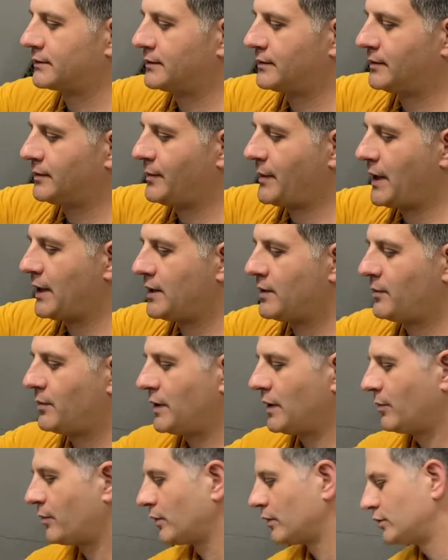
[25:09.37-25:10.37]
many
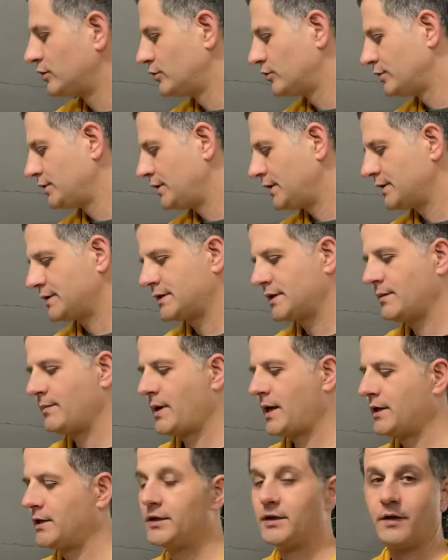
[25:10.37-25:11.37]
people do this in
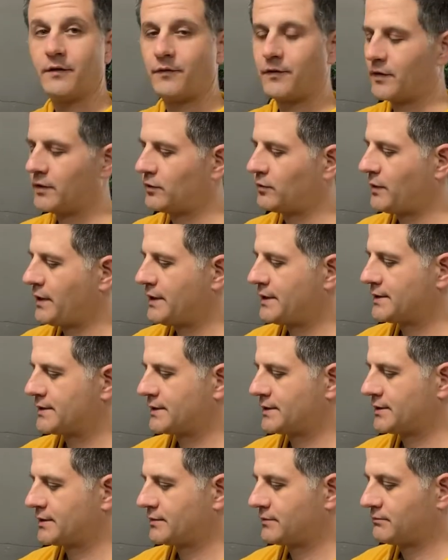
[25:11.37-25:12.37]
many different
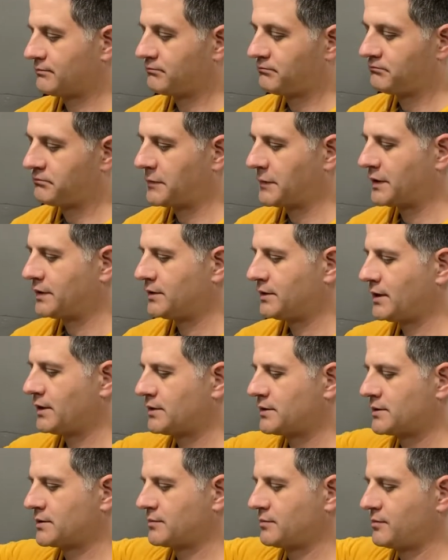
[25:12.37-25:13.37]
ways, and
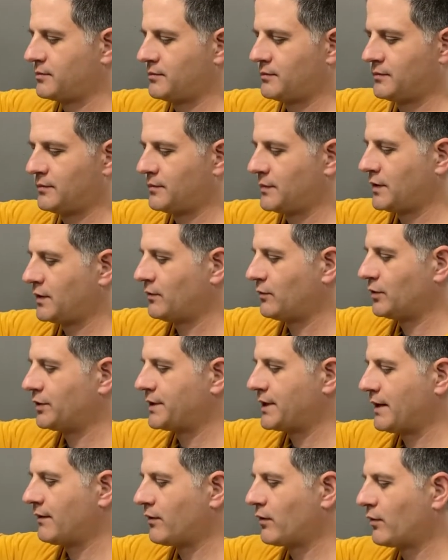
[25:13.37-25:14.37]
that's
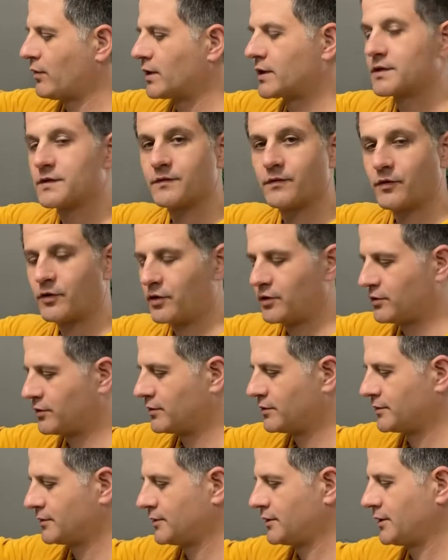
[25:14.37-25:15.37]
whatever works for
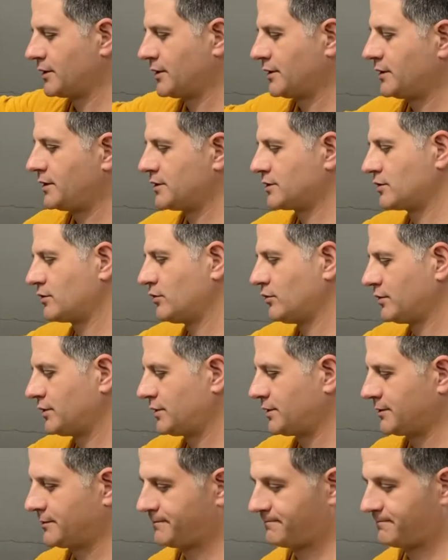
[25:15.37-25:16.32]
you is good.